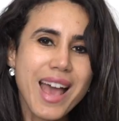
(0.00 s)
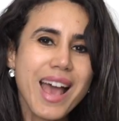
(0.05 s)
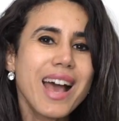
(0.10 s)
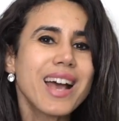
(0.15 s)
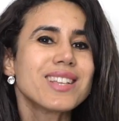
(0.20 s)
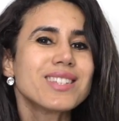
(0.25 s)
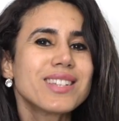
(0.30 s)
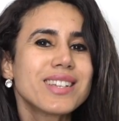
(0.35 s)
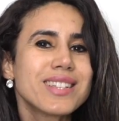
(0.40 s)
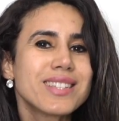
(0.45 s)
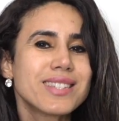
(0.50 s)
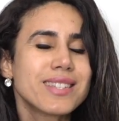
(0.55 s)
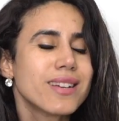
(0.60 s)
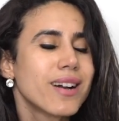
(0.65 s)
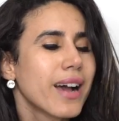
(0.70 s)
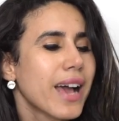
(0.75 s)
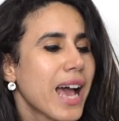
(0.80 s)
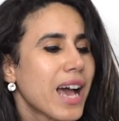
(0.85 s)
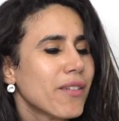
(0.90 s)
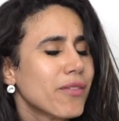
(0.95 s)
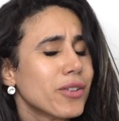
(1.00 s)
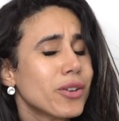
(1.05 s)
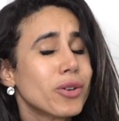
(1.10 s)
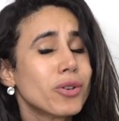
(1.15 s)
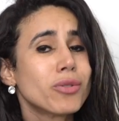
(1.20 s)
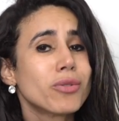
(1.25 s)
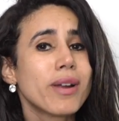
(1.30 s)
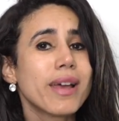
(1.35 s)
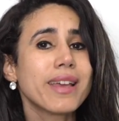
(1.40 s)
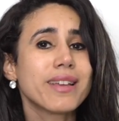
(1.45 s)
As you can see, I have an
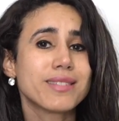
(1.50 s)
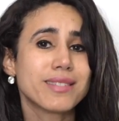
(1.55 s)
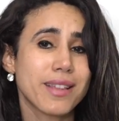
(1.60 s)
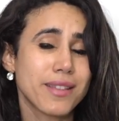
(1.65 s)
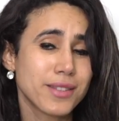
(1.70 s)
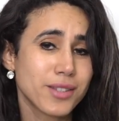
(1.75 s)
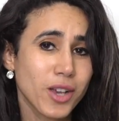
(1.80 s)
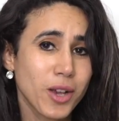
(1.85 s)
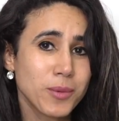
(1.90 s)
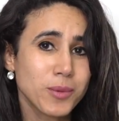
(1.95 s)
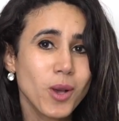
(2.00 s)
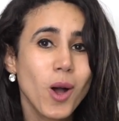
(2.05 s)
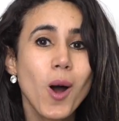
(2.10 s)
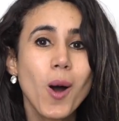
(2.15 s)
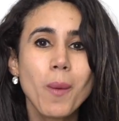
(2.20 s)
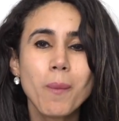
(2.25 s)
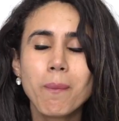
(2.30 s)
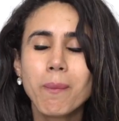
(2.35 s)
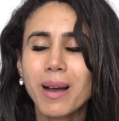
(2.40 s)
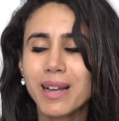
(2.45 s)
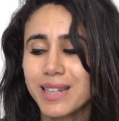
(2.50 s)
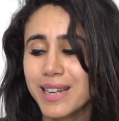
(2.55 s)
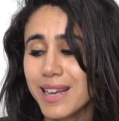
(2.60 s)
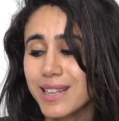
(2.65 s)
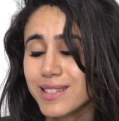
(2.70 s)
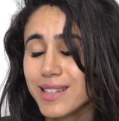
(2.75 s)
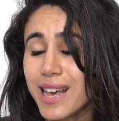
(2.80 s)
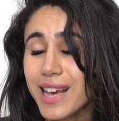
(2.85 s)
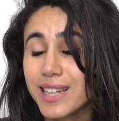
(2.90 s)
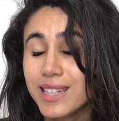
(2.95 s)
array of stethoscopes on my
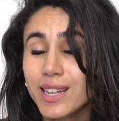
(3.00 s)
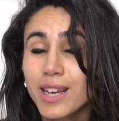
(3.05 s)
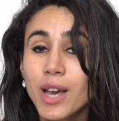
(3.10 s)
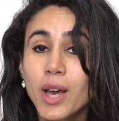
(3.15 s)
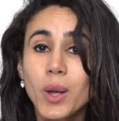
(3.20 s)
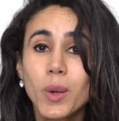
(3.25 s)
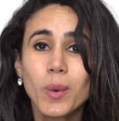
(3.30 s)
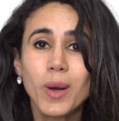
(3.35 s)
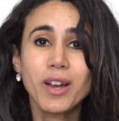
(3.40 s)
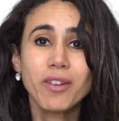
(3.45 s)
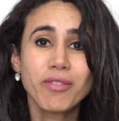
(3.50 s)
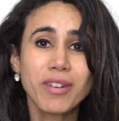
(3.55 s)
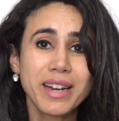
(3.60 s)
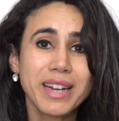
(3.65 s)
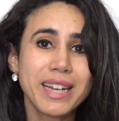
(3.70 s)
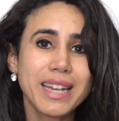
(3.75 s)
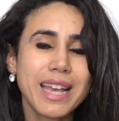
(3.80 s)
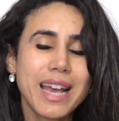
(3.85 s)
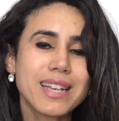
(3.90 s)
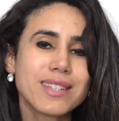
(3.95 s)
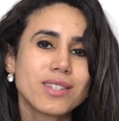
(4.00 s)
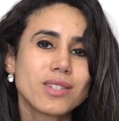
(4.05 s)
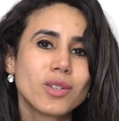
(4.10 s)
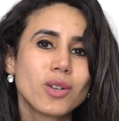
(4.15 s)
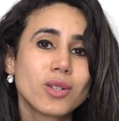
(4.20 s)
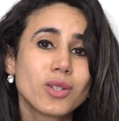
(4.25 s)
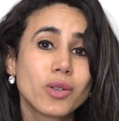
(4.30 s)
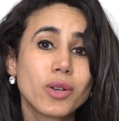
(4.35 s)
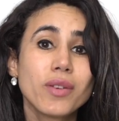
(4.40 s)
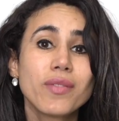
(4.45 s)
desk, and quite frankly, as a
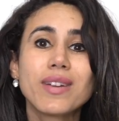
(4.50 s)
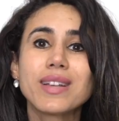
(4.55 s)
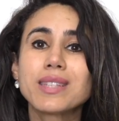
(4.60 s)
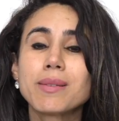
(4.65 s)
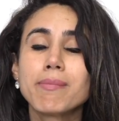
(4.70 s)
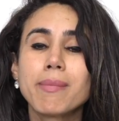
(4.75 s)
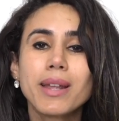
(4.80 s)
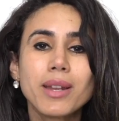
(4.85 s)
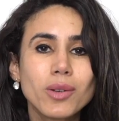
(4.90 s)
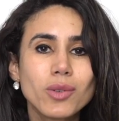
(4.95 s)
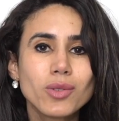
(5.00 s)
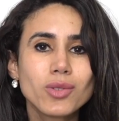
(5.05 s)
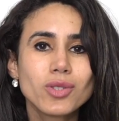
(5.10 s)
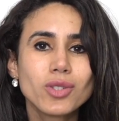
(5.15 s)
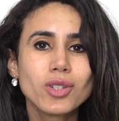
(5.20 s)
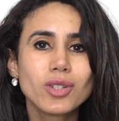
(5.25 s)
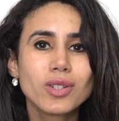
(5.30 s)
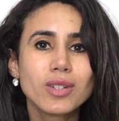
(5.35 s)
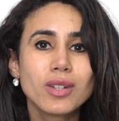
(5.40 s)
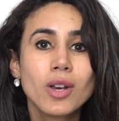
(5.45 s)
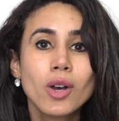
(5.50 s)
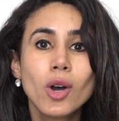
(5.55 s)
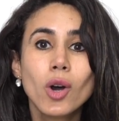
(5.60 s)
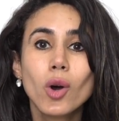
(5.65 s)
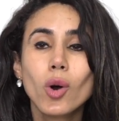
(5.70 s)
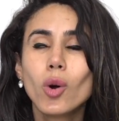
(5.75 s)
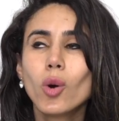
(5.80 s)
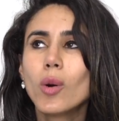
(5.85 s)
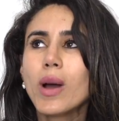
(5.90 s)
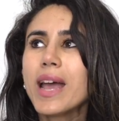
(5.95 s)
doctor or even as a medical student
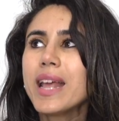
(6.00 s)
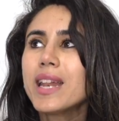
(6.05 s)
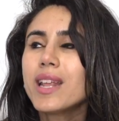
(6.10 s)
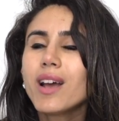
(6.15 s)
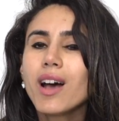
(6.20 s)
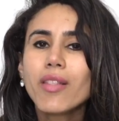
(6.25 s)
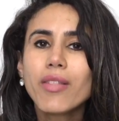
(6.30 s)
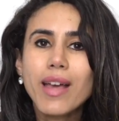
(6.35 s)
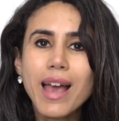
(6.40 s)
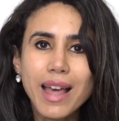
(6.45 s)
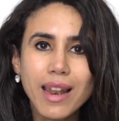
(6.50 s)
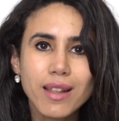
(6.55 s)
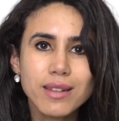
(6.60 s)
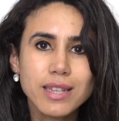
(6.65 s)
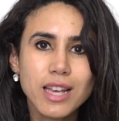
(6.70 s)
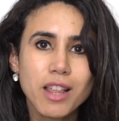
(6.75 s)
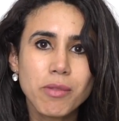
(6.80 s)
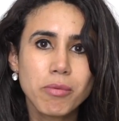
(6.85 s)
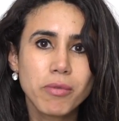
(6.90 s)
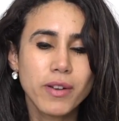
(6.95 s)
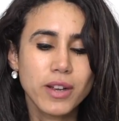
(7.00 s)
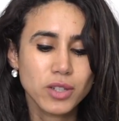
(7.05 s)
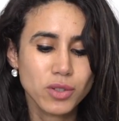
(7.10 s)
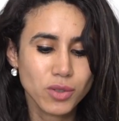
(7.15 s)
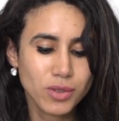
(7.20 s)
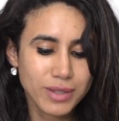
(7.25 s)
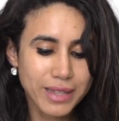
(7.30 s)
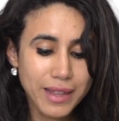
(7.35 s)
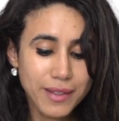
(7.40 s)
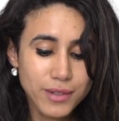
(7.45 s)
or any other allied health
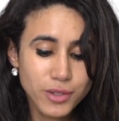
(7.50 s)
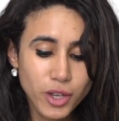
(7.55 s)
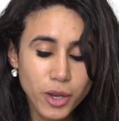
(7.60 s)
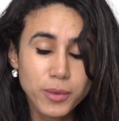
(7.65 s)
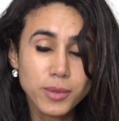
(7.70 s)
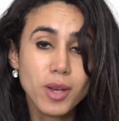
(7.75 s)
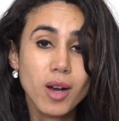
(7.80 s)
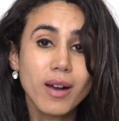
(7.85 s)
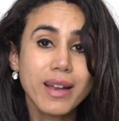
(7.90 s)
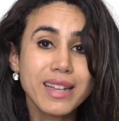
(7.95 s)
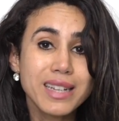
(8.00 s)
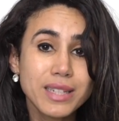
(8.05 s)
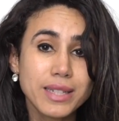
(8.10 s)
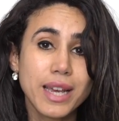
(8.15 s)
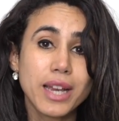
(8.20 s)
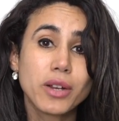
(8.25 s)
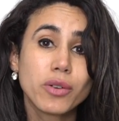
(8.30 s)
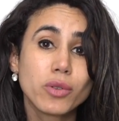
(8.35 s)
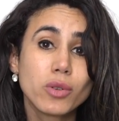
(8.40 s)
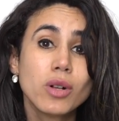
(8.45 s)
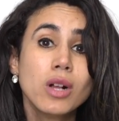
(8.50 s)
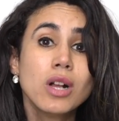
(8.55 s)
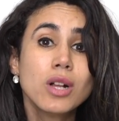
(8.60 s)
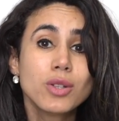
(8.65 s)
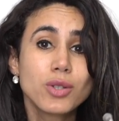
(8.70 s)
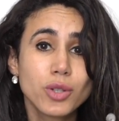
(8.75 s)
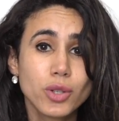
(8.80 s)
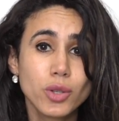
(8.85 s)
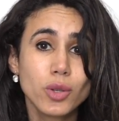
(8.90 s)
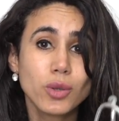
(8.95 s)
professional, stethoscopes are integral
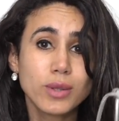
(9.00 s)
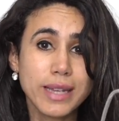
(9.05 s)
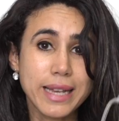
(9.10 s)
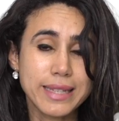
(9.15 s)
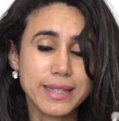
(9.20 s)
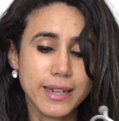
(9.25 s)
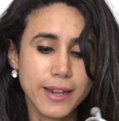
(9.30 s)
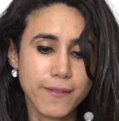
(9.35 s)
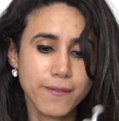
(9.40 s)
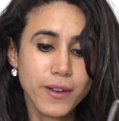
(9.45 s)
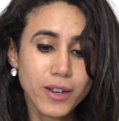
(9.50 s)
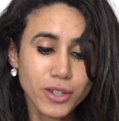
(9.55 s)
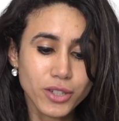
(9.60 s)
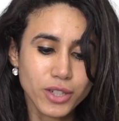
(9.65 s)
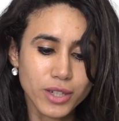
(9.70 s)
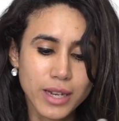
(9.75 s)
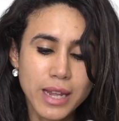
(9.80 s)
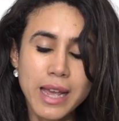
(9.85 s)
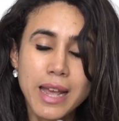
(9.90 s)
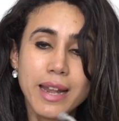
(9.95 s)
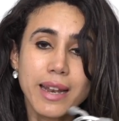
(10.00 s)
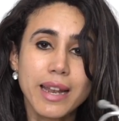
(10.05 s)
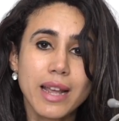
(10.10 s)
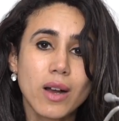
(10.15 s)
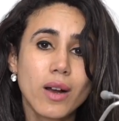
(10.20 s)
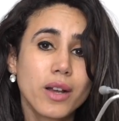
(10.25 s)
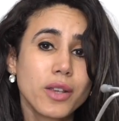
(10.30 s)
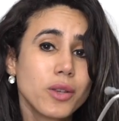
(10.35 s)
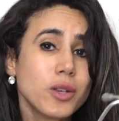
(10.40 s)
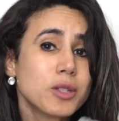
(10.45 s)
to your day-to-day function.
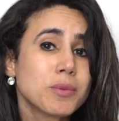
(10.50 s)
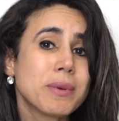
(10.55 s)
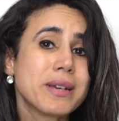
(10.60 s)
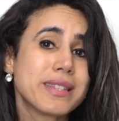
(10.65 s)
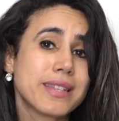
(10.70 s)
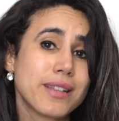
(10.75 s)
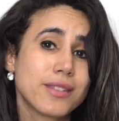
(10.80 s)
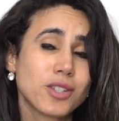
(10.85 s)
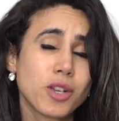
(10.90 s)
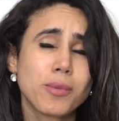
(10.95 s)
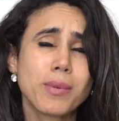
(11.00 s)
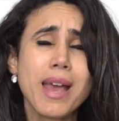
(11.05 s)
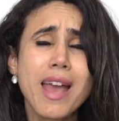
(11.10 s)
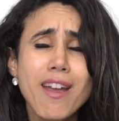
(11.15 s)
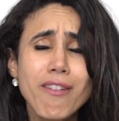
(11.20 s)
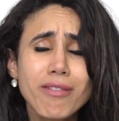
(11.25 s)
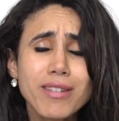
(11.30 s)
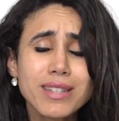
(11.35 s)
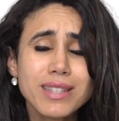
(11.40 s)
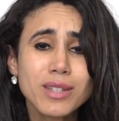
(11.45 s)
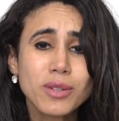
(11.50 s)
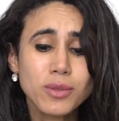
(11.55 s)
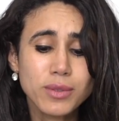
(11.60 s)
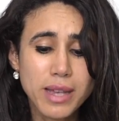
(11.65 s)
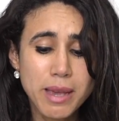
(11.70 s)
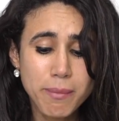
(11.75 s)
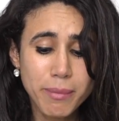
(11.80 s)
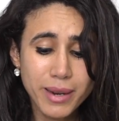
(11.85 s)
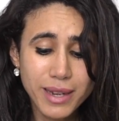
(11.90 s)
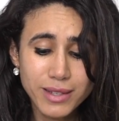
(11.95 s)
Now, I use my stethoscope every single
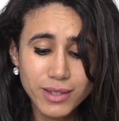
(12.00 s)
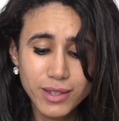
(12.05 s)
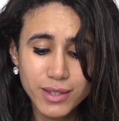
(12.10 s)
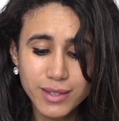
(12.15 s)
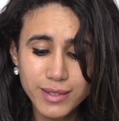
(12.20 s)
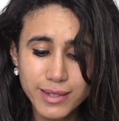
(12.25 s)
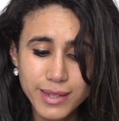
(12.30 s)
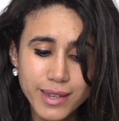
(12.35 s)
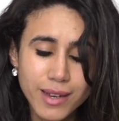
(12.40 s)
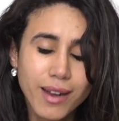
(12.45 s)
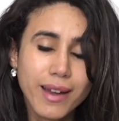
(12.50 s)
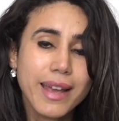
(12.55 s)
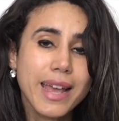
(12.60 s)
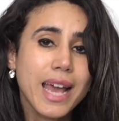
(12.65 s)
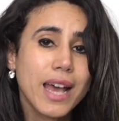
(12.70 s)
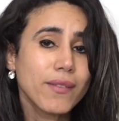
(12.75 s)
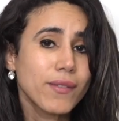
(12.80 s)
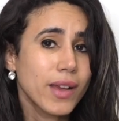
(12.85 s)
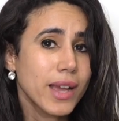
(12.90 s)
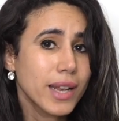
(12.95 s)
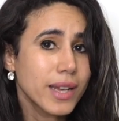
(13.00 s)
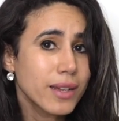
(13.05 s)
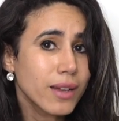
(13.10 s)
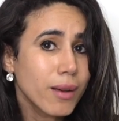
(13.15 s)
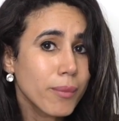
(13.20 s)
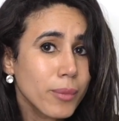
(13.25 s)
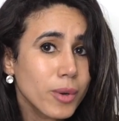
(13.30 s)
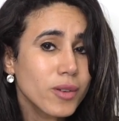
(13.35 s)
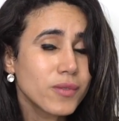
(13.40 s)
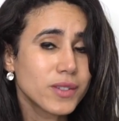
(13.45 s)
day, but as you can see, I have a
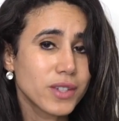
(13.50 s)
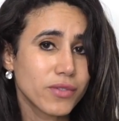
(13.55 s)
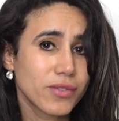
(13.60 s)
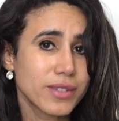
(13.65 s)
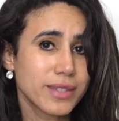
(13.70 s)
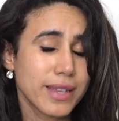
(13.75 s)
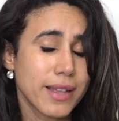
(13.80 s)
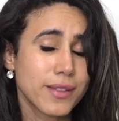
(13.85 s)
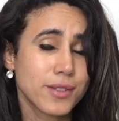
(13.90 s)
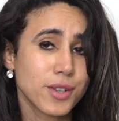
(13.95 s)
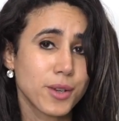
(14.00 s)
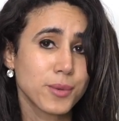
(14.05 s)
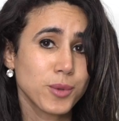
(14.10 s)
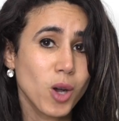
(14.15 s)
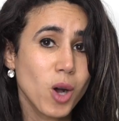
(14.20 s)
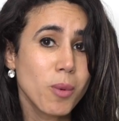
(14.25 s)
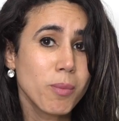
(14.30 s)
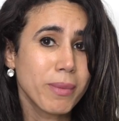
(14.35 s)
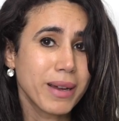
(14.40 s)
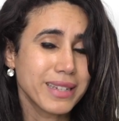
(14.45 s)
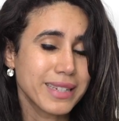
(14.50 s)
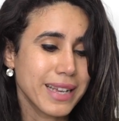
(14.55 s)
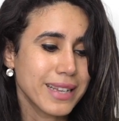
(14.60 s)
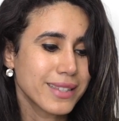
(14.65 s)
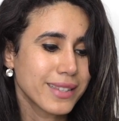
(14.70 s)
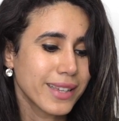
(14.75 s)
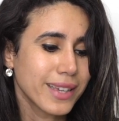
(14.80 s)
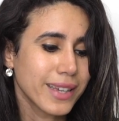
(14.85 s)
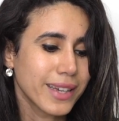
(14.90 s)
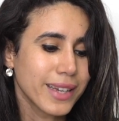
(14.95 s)
number of different stethoscopes on my
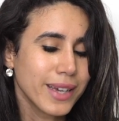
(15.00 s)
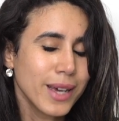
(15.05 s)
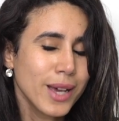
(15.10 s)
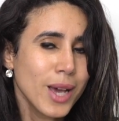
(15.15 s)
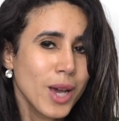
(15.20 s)
desk here.